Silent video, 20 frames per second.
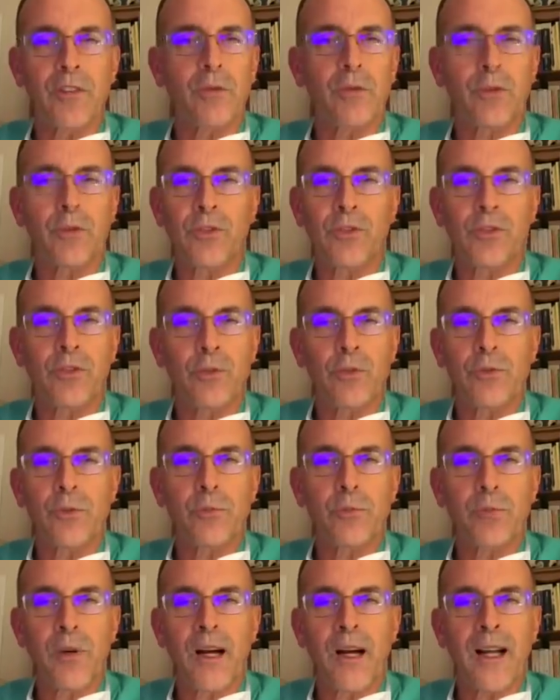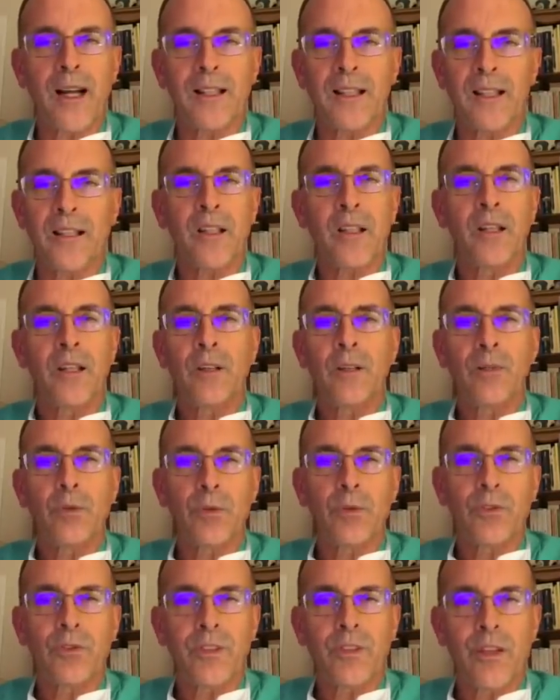to a student pilot who
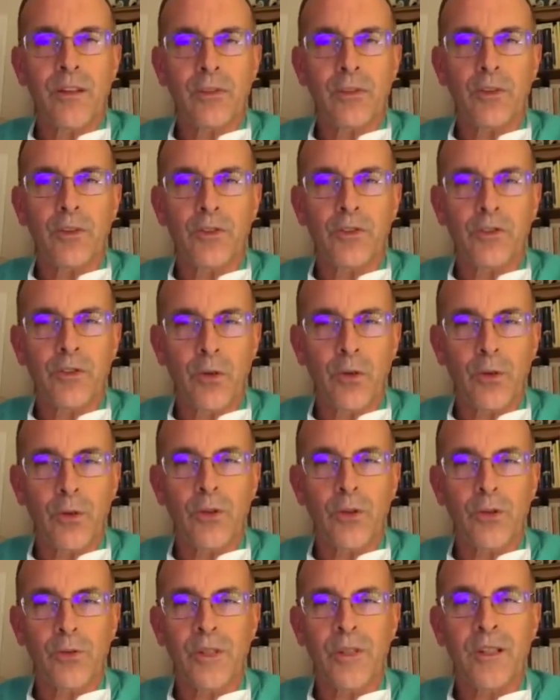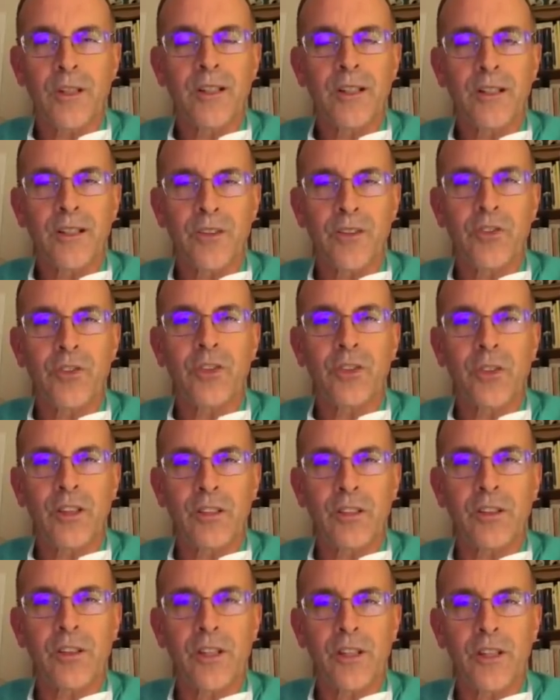has never soloed in a
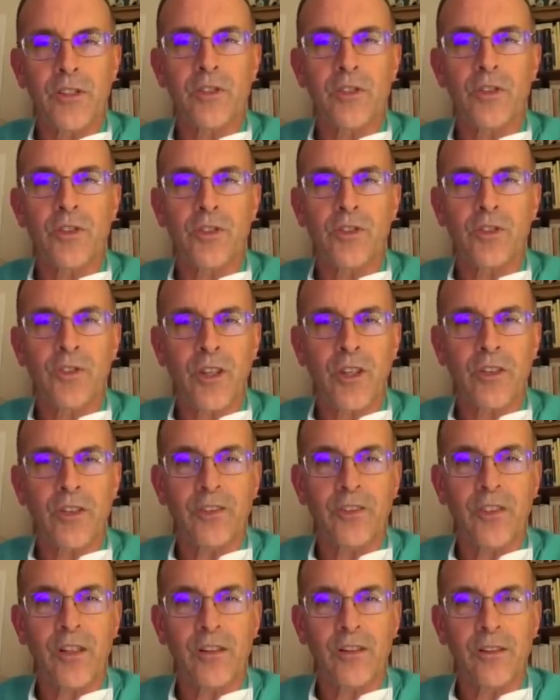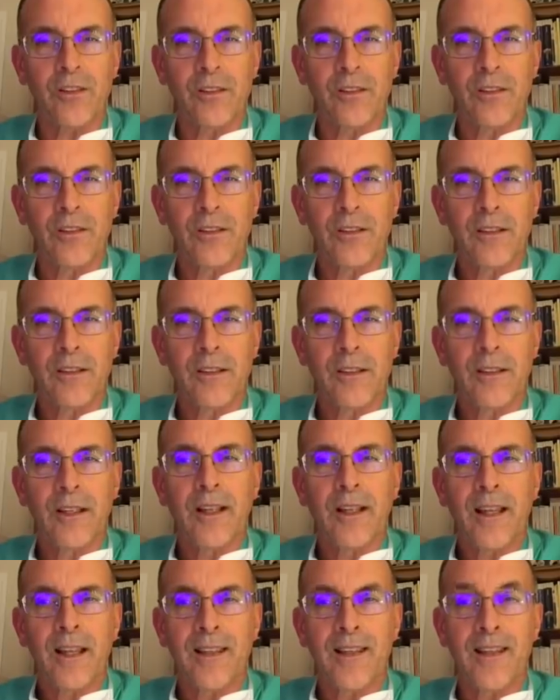single-engine Cessna,
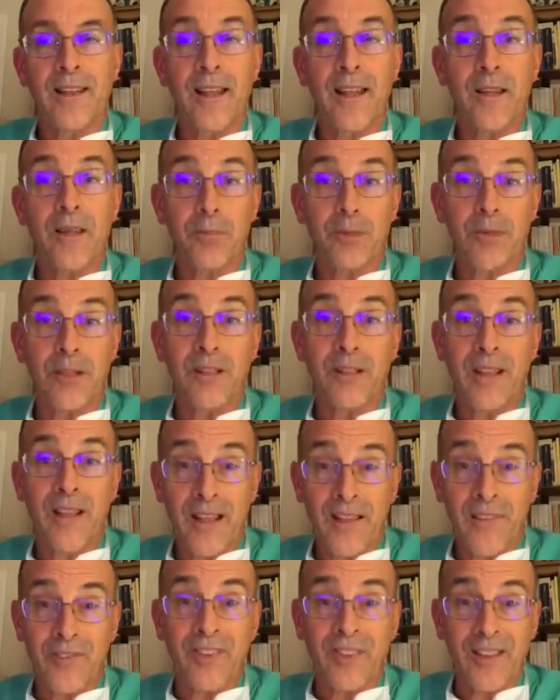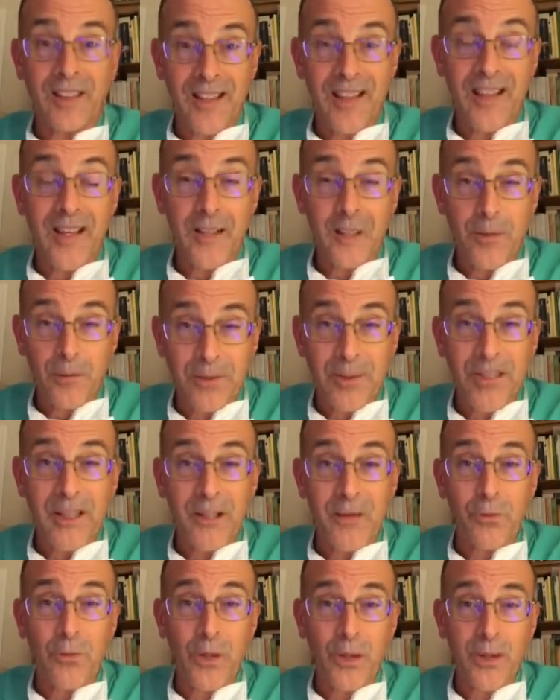and then being asked to get on the
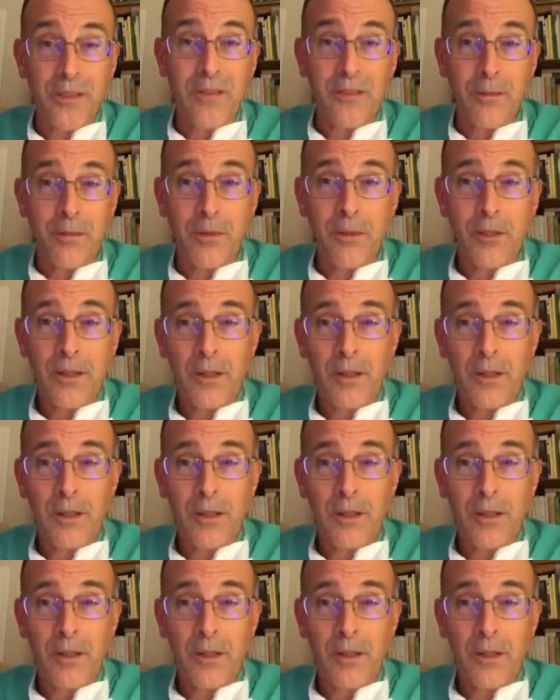plane with him.